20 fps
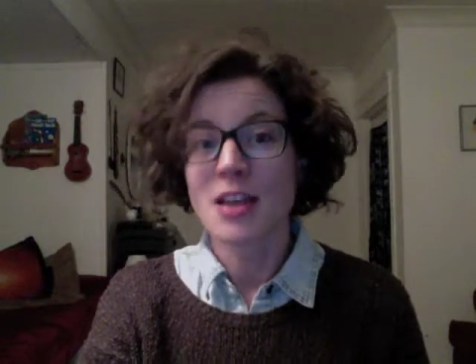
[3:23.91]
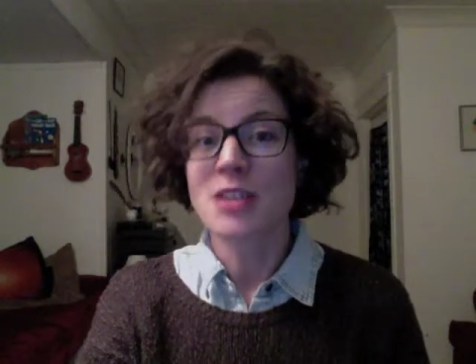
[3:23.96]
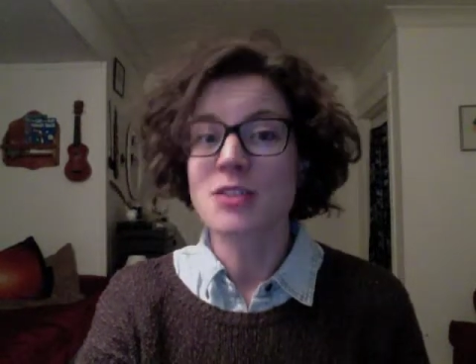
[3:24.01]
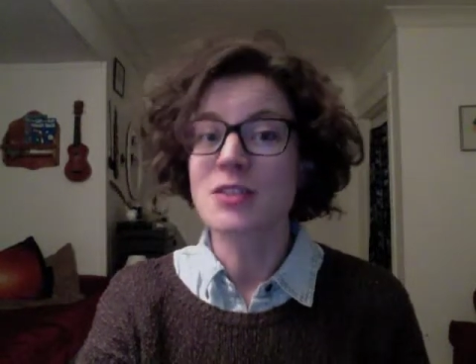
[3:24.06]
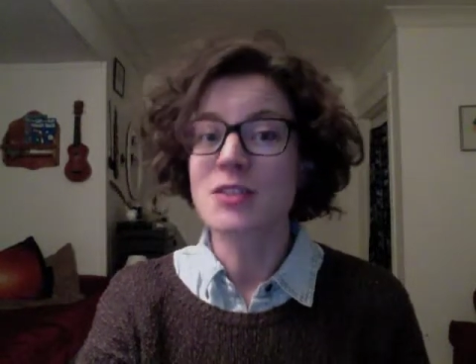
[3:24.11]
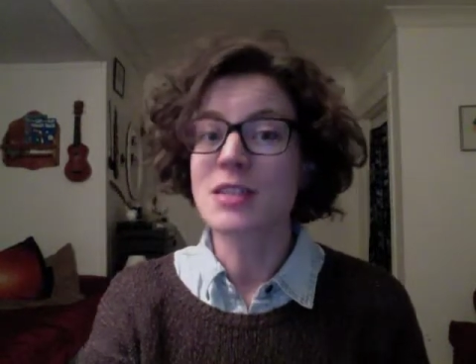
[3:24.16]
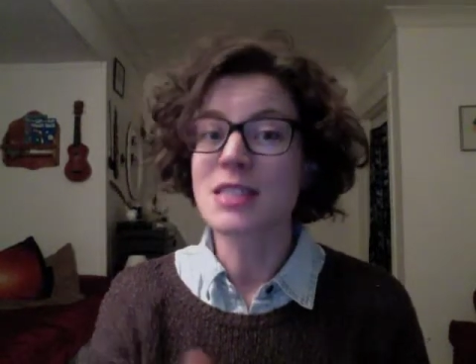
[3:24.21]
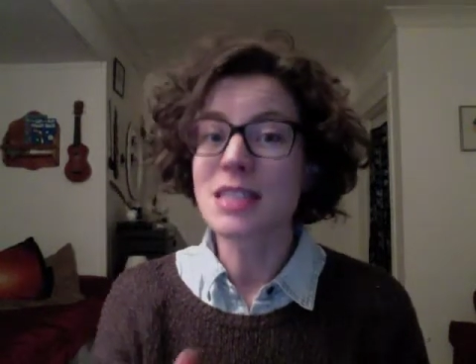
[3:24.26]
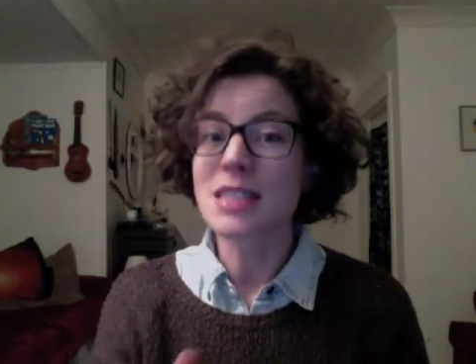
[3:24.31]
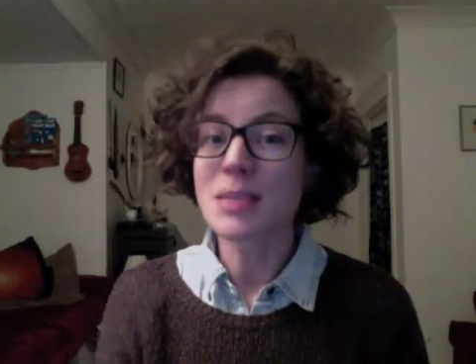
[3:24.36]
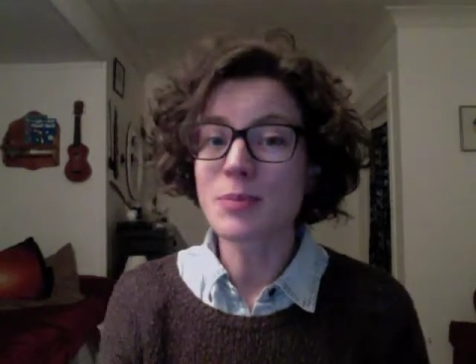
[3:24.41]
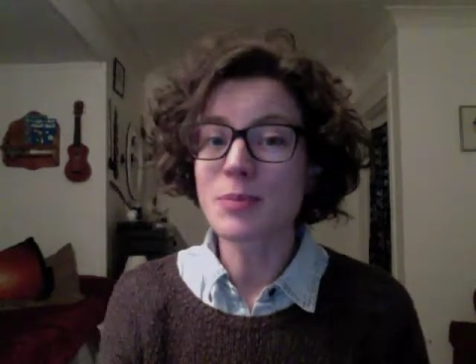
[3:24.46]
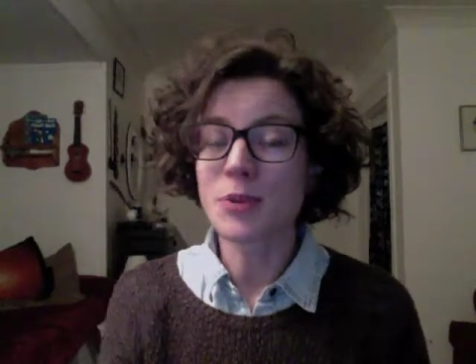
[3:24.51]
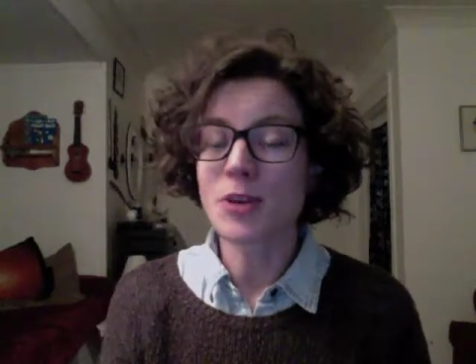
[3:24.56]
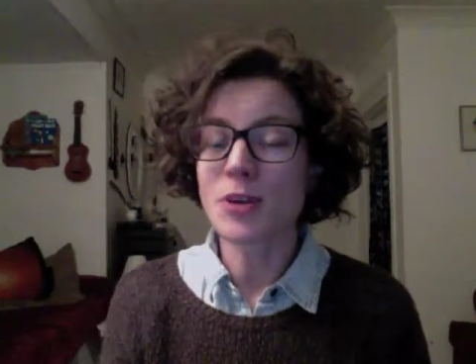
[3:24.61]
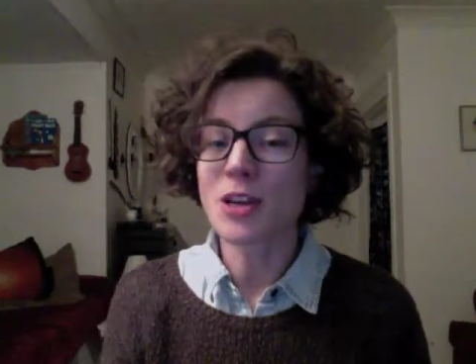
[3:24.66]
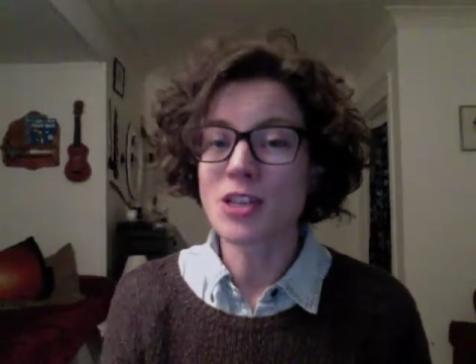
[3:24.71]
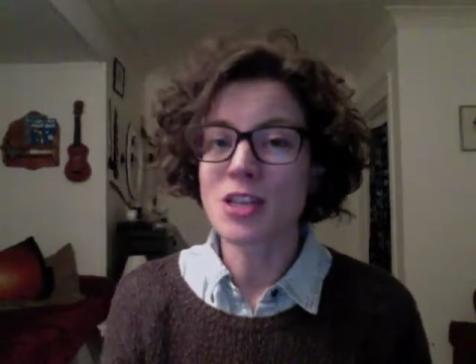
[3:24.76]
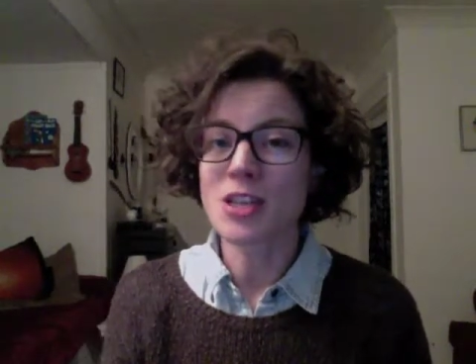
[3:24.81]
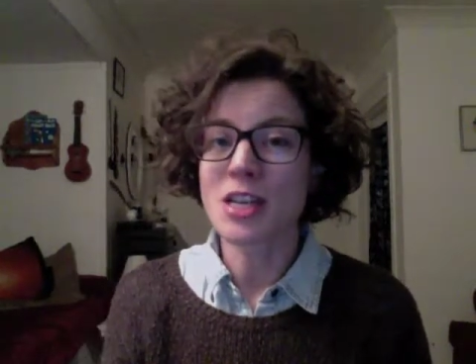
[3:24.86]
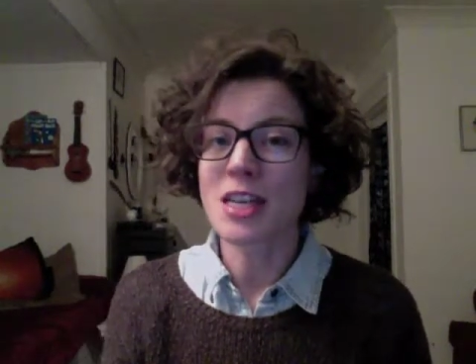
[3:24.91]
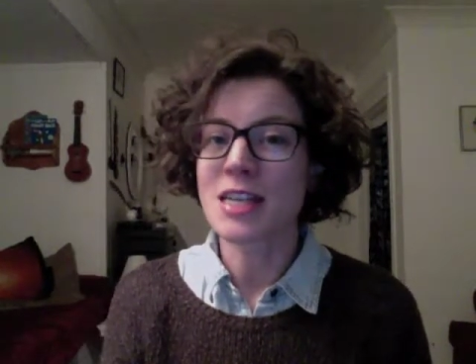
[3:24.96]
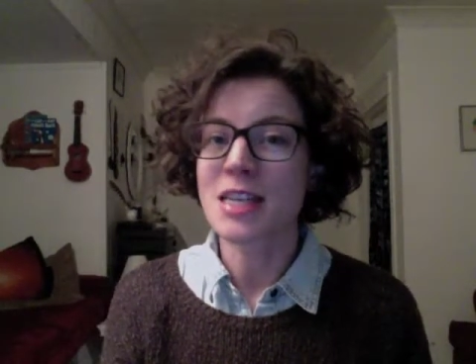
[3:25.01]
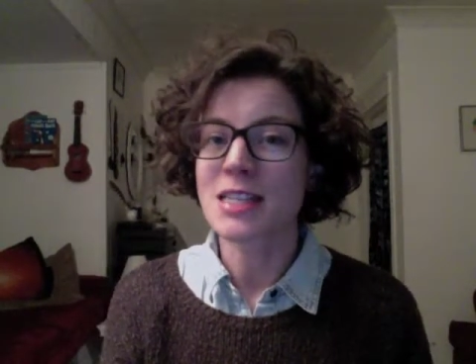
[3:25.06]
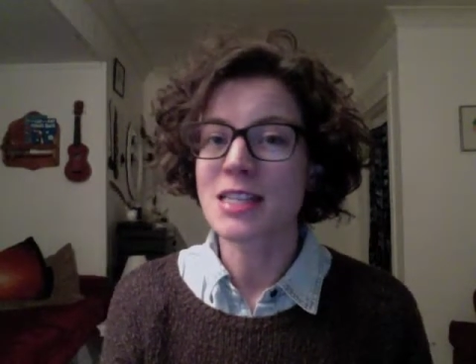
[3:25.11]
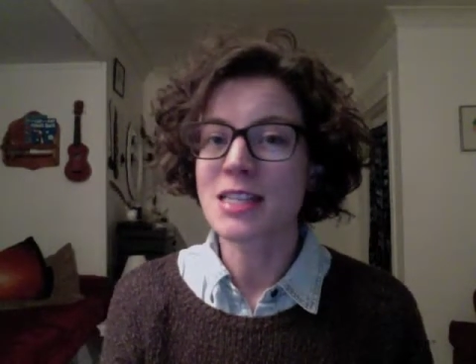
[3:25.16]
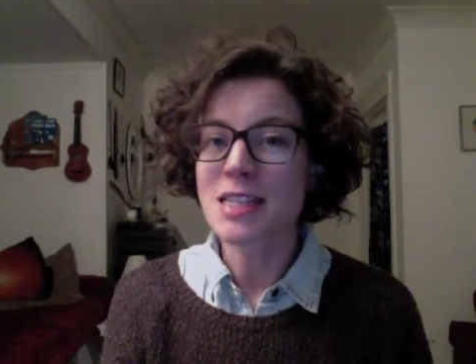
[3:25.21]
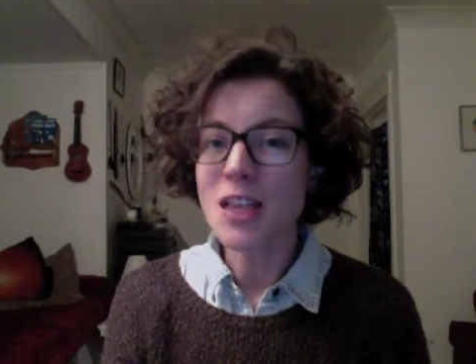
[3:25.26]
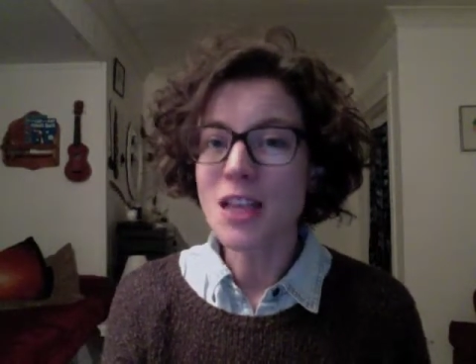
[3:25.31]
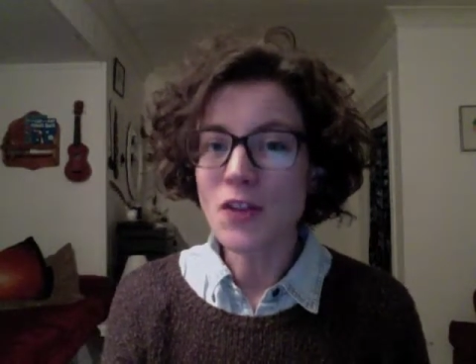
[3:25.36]
So the sleep regression in
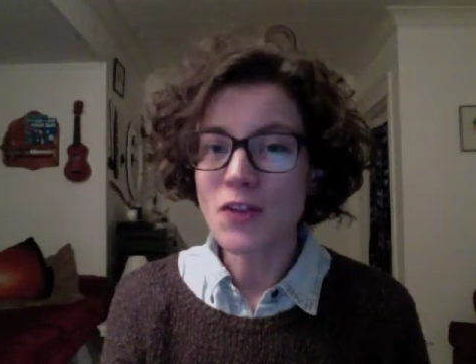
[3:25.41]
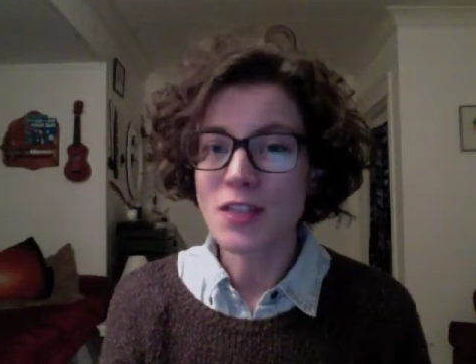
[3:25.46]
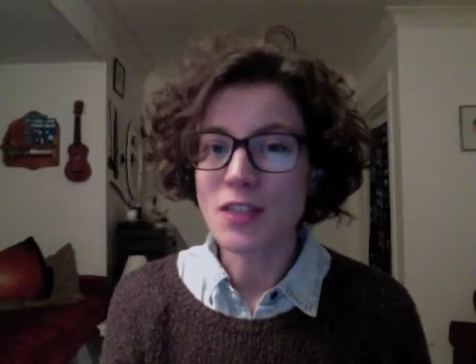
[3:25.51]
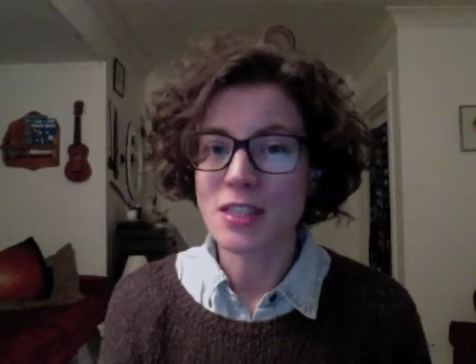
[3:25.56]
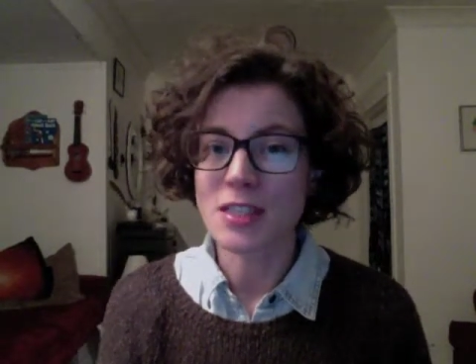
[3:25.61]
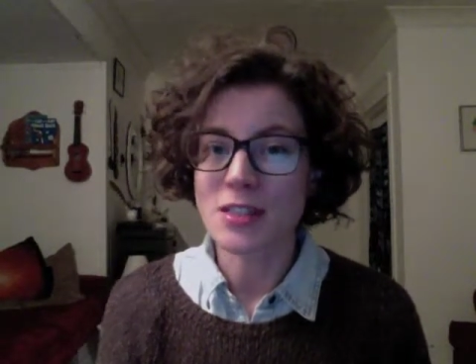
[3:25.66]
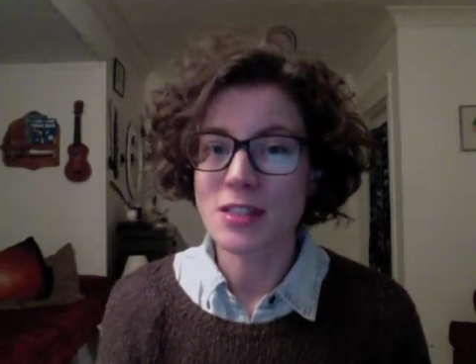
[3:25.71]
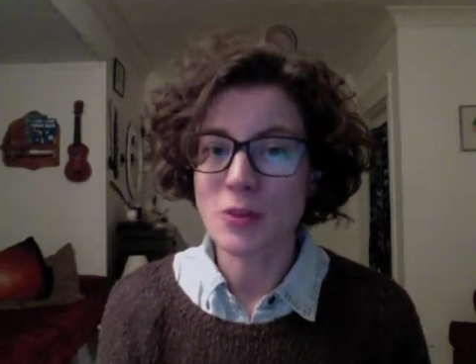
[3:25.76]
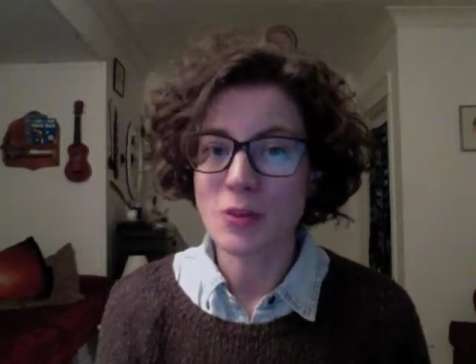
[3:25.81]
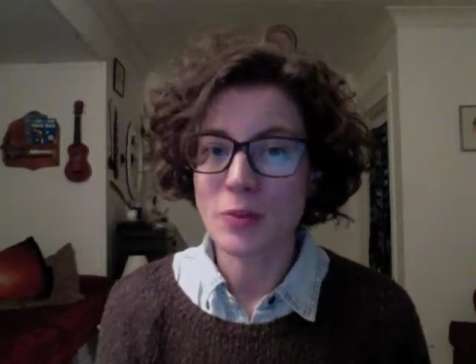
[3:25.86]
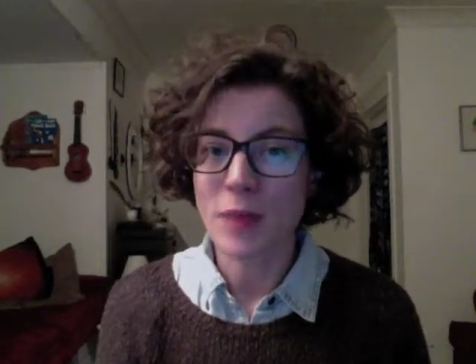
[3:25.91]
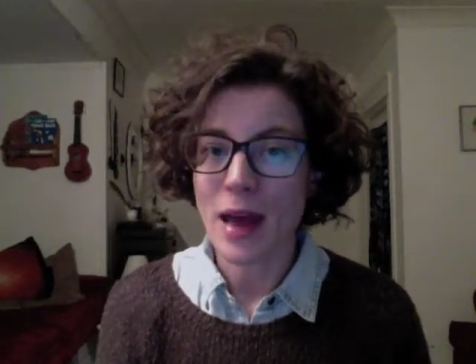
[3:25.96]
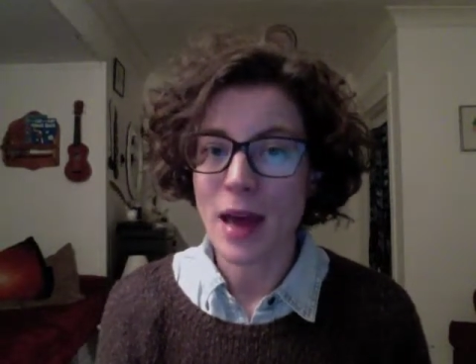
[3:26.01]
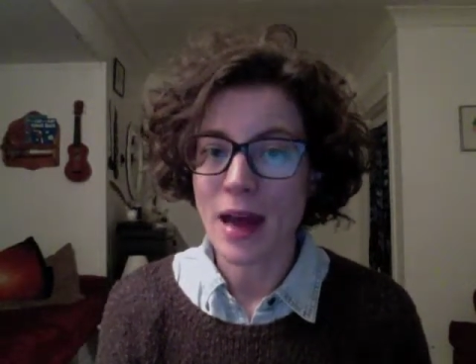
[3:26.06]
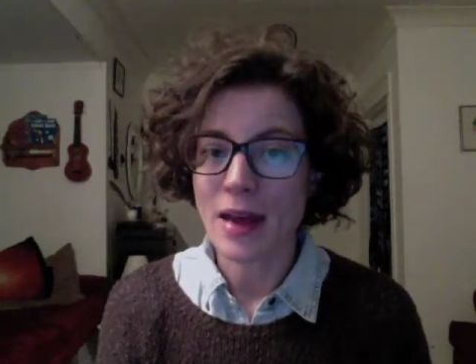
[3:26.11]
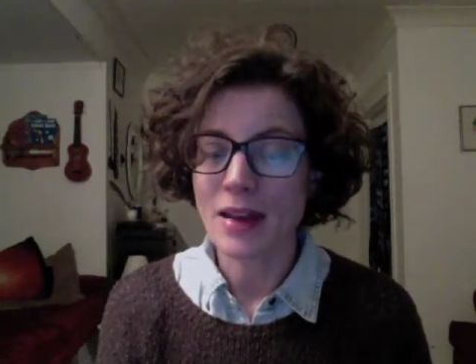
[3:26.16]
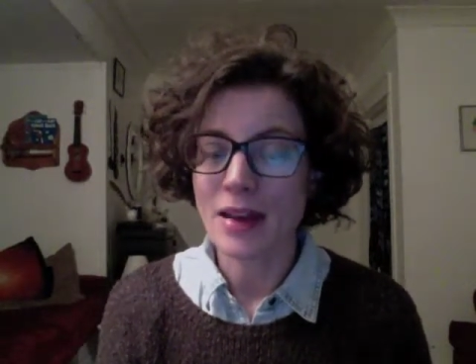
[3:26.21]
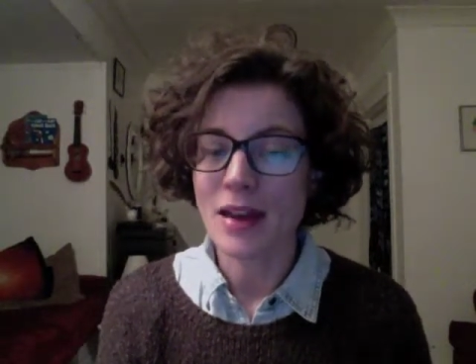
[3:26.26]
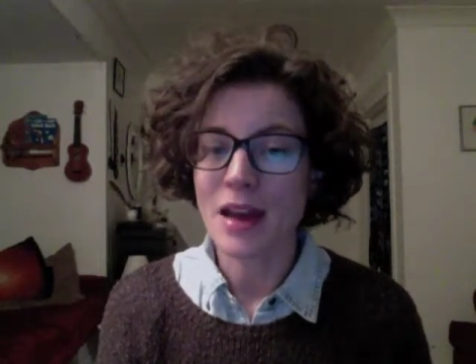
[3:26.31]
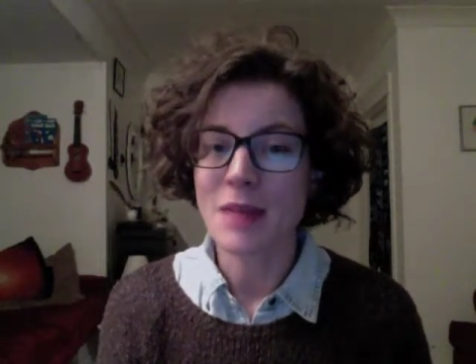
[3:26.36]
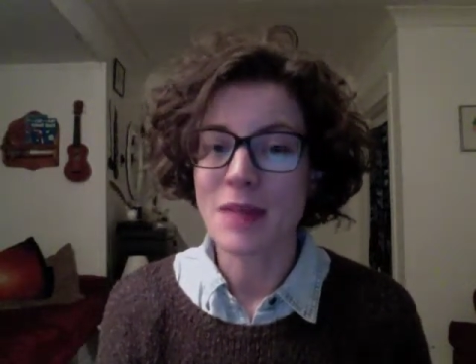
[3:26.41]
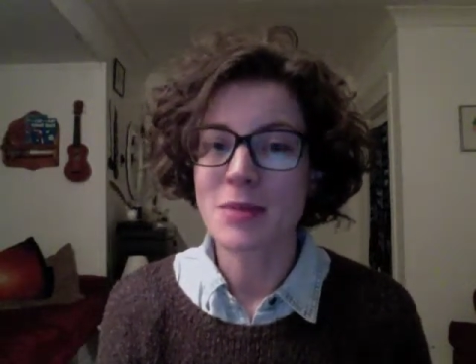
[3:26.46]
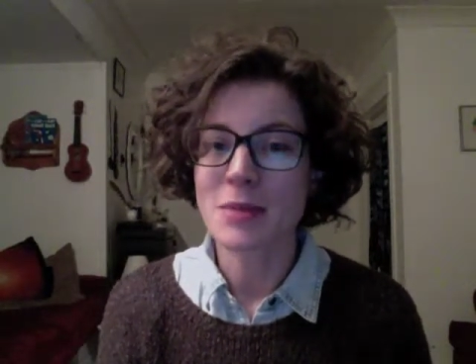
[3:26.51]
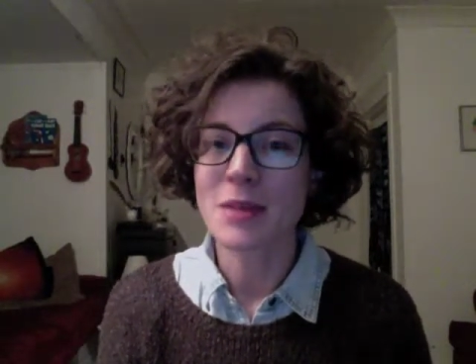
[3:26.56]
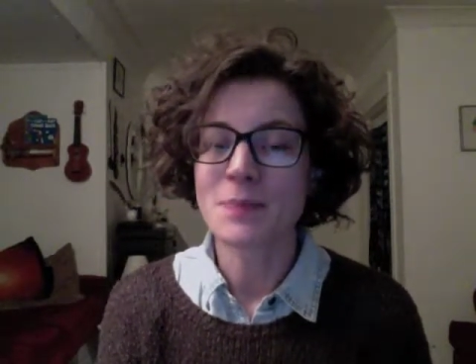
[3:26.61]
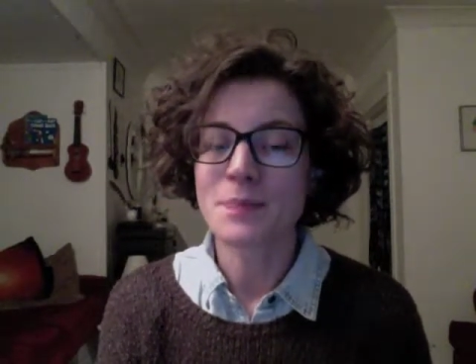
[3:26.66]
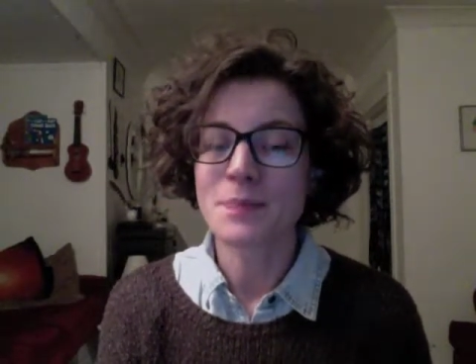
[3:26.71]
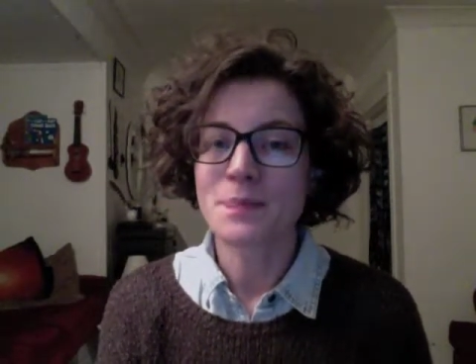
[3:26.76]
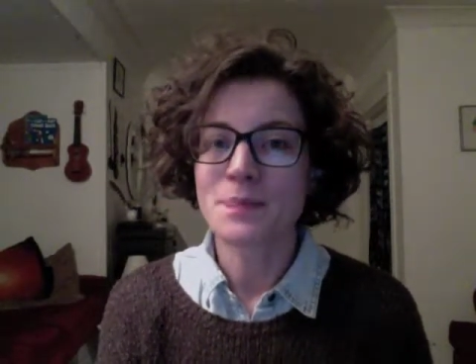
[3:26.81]
itself isn't so bad. I mean,